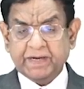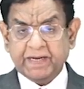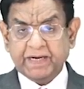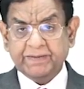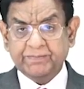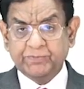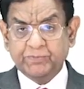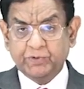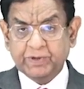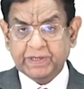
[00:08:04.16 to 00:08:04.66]

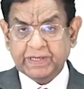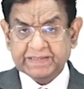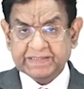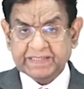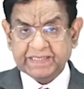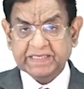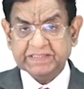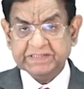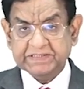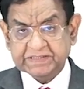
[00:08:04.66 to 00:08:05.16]
pneumonia,
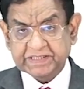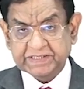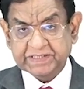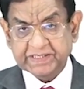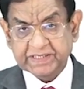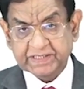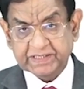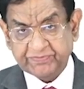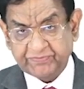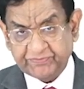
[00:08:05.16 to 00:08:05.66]
there are
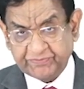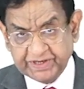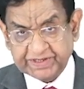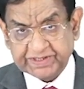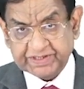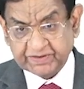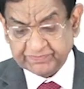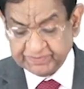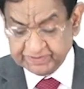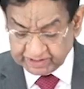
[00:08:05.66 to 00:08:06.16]
certain
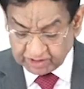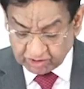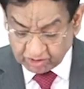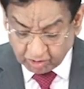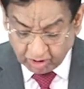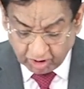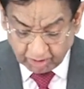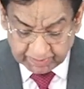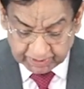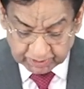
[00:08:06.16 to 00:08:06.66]
features which are
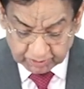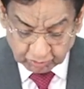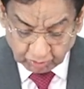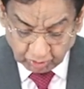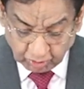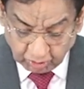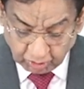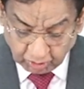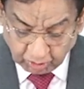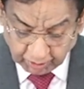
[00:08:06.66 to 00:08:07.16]
common
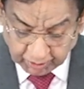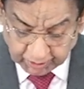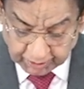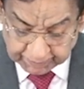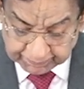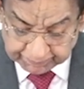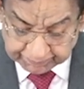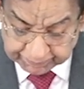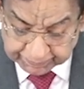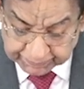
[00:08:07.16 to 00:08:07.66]
to all.
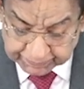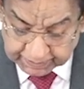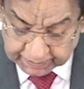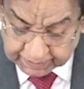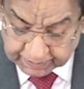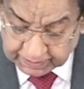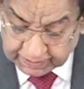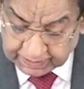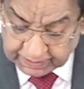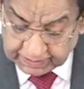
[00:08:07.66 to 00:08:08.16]

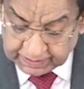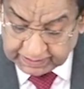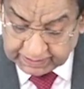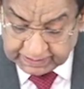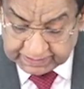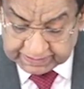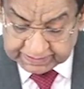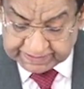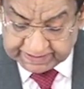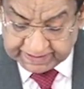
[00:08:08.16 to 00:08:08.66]

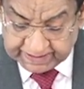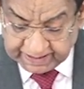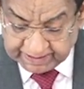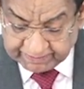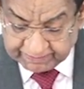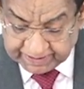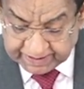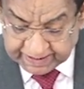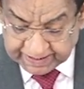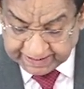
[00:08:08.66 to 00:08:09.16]
They
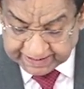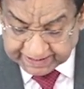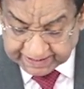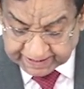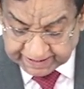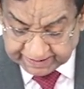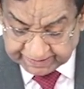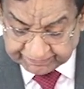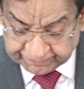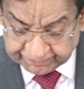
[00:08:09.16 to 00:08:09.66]
have dry
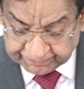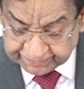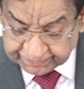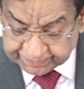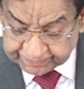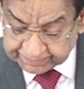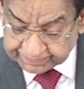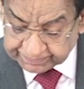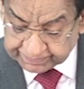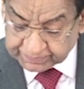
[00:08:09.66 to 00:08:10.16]

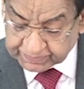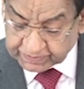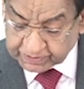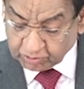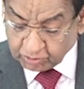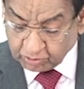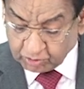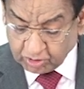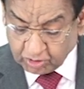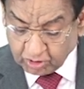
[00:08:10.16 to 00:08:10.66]
cough,
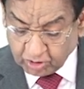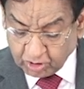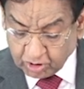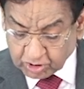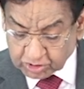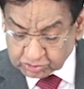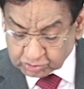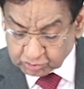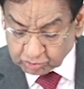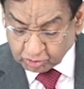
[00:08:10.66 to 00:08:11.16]

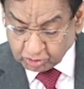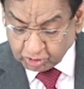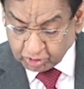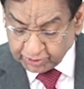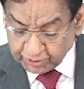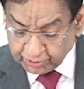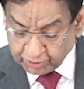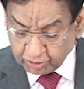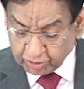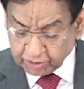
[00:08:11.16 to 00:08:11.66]
or so-called
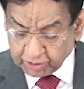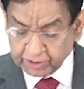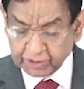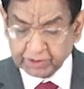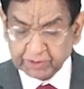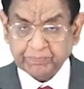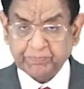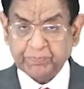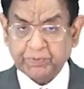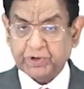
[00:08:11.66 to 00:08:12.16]

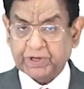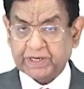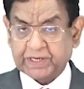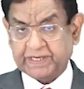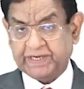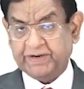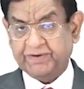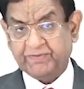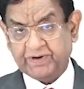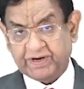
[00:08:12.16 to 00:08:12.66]

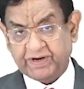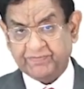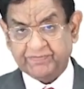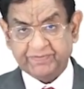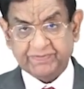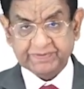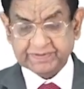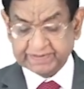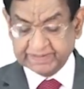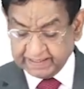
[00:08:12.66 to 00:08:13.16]
non-productive
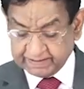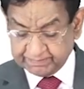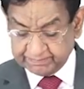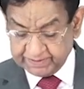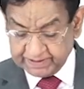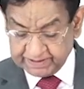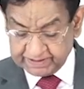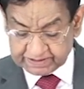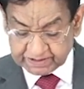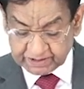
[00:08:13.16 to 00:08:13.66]
cough. That
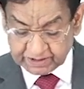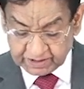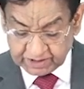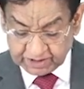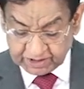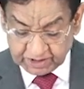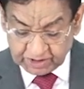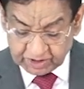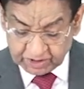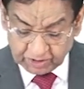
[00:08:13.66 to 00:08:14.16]
means
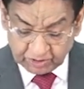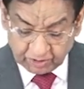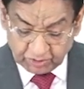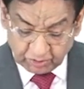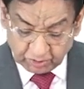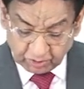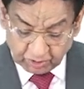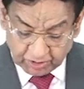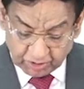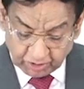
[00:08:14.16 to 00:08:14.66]

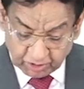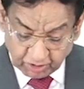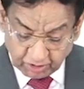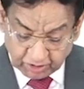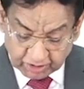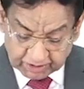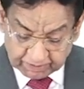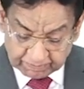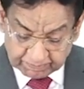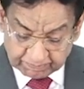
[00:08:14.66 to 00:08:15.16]
not
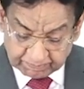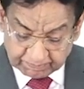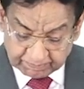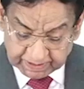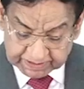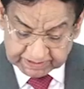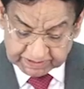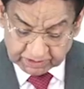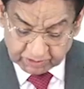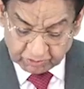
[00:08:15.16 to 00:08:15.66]

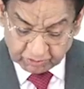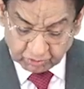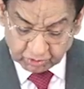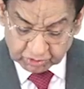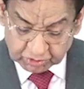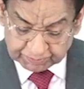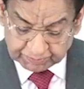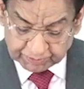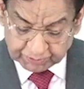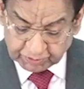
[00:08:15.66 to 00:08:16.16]
much, no
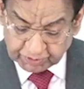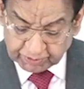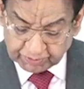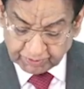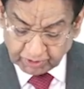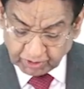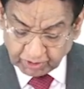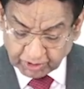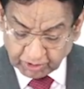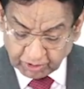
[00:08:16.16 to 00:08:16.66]
sputum
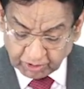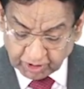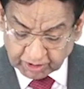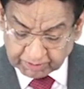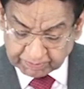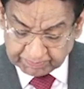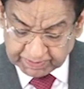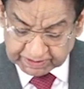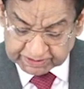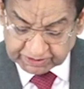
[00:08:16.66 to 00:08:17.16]
or
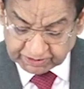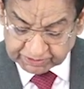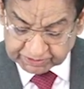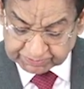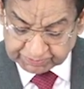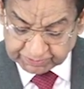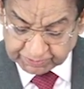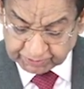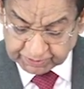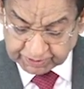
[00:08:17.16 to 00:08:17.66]
not much of
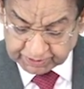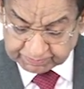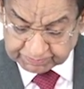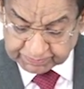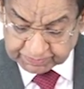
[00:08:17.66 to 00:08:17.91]
sputum.